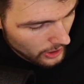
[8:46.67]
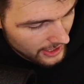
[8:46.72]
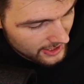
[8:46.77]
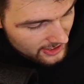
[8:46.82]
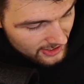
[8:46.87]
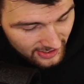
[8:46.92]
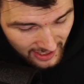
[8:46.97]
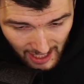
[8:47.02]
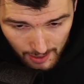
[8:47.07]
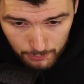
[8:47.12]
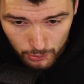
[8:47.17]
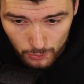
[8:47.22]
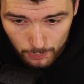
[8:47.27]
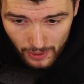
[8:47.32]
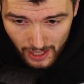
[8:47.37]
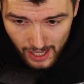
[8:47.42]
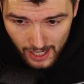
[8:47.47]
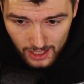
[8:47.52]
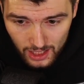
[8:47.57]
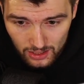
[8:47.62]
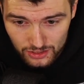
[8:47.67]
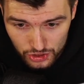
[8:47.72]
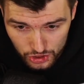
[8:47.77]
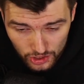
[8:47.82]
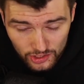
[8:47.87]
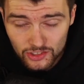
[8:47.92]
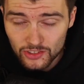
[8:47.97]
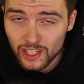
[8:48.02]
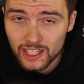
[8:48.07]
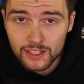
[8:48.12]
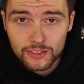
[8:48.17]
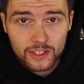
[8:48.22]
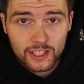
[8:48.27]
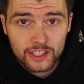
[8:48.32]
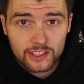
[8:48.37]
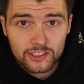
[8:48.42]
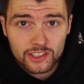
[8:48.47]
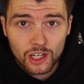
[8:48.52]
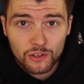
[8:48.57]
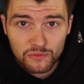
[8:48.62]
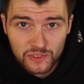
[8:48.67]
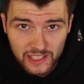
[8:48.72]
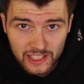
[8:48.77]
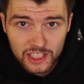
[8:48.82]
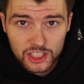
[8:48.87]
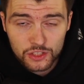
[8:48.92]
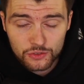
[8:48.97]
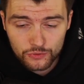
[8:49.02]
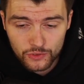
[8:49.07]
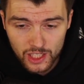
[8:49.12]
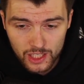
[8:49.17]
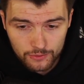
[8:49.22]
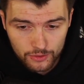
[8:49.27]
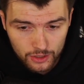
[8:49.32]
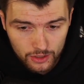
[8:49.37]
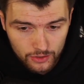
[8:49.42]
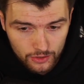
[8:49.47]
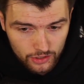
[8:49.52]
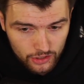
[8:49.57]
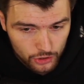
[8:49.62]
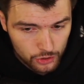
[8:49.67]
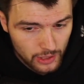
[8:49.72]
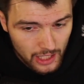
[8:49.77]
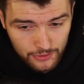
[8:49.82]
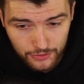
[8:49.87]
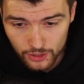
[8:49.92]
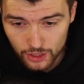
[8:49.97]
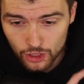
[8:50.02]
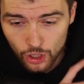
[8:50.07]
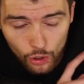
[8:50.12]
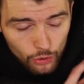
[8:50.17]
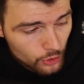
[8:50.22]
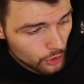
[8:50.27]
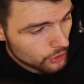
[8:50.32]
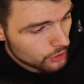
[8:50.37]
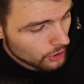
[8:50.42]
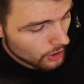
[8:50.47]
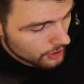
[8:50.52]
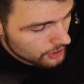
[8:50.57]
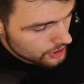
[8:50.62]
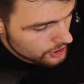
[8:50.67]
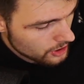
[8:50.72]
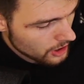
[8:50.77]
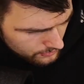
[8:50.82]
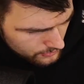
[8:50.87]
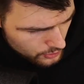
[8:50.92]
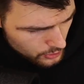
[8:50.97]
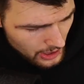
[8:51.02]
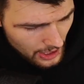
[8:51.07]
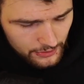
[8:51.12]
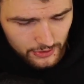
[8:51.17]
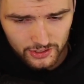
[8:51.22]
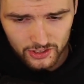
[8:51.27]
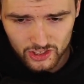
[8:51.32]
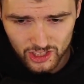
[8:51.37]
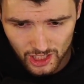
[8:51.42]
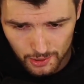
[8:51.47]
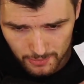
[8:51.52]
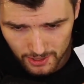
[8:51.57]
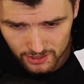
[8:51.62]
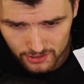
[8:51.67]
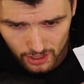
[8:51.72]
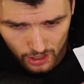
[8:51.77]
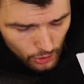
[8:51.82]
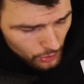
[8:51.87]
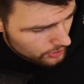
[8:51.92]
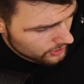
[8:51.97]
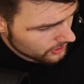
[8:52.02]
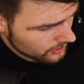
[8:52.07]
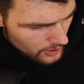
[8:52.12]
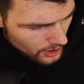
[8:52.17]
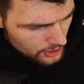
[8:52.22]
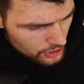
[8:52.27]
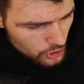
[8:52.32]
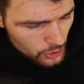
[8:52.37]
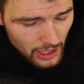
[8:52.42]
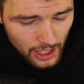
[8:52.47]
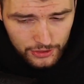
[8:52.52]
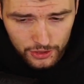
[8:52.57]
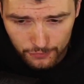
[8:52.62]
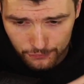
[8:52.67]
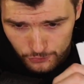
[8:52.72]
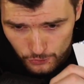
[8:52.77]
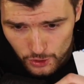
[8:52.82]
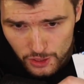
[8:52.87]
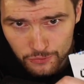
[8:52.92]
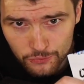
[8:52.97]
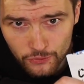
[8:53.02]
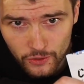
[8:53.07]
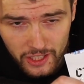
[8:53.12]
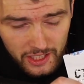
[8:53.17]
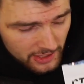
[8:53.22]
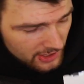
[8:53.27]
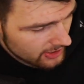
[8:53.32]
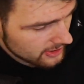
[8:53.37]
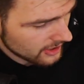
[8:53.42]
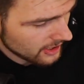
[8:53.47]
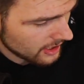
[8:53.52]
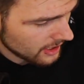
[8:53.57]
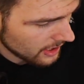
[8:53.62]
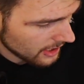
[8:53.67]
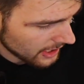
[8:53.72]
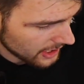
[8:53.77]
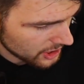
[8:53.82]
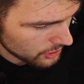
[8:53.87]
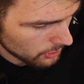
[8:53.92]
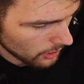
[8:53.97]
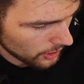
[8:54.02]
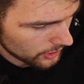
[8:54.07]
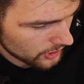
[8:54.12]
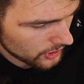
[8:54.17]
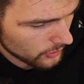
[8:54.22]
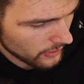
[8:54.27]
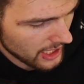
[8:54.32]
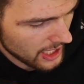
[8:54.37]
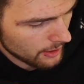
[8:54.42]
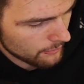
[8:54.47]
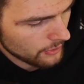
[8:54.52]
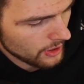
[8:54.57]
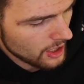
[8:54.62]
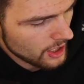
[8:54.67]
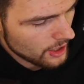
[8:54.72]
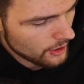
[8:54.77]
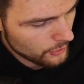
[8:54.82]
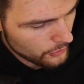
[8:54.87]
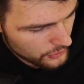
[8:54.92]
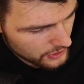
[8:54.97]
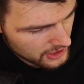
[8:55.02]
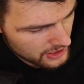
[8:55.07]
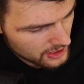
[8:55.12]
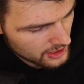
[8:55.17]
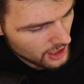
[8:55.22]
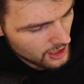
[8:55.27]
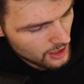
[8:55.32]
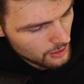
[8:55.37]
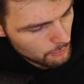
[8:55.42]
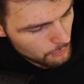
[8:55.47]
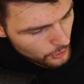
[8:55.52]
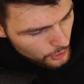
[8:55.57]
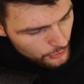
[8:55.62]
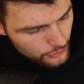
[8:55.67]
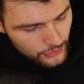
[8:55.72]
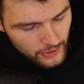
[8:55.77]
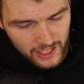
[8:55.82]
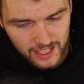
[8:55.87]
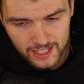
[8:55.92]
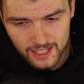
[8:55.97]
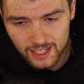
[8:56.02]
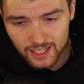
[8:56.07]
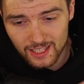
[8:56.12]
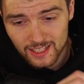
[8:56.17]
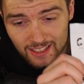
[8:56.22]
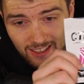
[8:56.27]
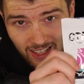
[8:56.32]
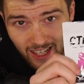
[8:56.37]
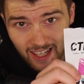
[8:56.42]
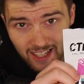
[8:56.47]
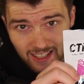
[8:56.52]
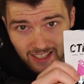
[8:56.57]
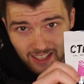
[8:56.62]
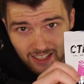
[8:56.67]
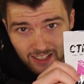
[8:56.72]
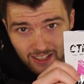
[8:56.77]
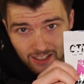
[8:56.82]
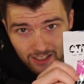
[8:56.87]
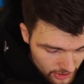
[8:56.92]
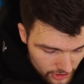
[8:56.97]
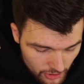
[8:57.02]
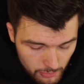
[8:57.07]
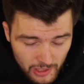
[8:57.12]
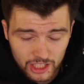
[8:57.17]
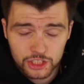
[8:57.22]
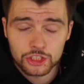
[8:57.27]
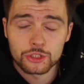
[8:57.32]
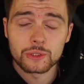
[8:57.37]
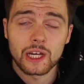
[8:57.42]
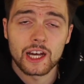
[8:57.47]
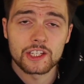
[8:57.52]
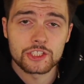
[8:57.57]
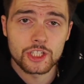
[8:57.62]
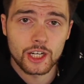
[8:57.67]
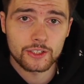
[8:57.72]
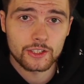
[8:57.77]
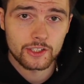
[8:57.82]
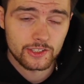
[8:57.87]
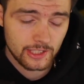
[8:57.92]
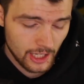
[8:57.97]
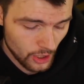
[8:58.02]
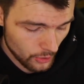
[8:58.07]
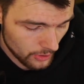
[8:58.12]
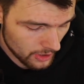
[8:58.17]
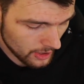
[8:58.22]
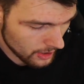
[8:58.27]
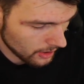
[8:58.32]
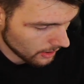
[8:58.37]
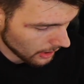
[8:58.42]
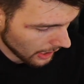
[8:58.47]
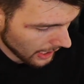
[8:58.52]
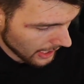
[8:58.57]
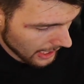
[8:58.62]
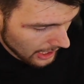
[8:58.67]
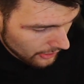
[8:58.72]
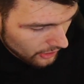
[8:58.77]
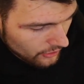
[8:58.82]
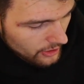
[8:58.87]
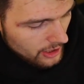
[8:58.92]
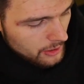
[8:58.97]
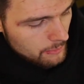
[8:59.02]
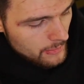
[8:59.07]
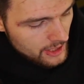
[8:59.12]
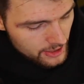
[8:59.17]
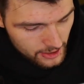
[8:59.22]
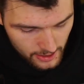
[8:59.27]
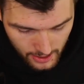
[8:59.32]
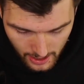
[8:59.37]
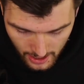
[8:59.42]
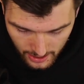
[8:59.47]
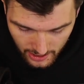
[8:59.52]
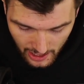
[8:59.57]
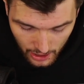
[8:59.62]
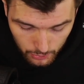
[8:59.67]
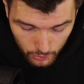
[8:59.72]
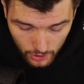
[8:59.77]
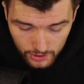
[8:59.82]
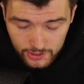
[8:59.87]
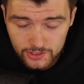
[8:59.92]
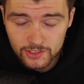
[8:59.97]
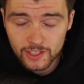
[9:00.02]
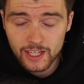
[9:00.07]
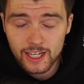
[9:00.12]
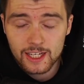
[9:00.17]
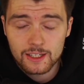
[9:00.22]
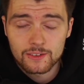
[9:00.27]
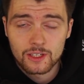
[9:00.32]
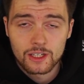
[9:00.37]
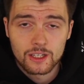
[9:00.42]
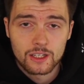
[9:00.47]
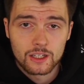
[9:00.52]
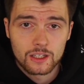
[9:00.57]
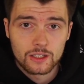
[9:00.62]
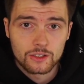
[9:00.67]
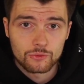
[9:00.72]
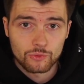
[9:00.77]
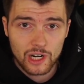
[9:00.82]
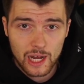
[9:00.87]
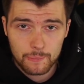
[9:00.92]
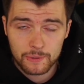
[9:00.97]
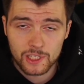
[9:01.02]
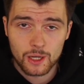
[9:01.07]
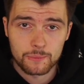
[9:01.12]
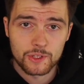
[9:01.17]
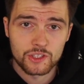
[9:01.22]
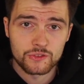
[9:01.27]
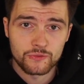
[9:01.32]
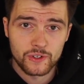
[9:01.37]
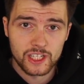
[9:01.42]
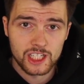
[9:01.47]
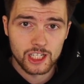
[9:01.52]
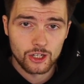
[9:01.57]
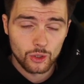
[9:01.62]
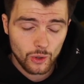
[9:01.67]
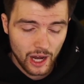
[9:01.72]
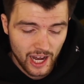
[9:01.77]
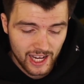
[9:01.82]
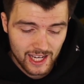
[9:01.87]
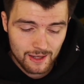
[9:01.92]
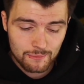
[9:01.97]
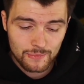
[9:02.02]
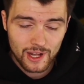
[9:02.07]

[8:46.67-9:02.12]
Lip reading: a sample pack just like this of each flavor. So you got the Cocoa Crunch, you got the Cinnamon Toast, you got the Fruity Flakes, and you also have the Birthday Cake. So make sure you guys check this out. I highly recommend it. Now, I will say, wrapping up this video, I am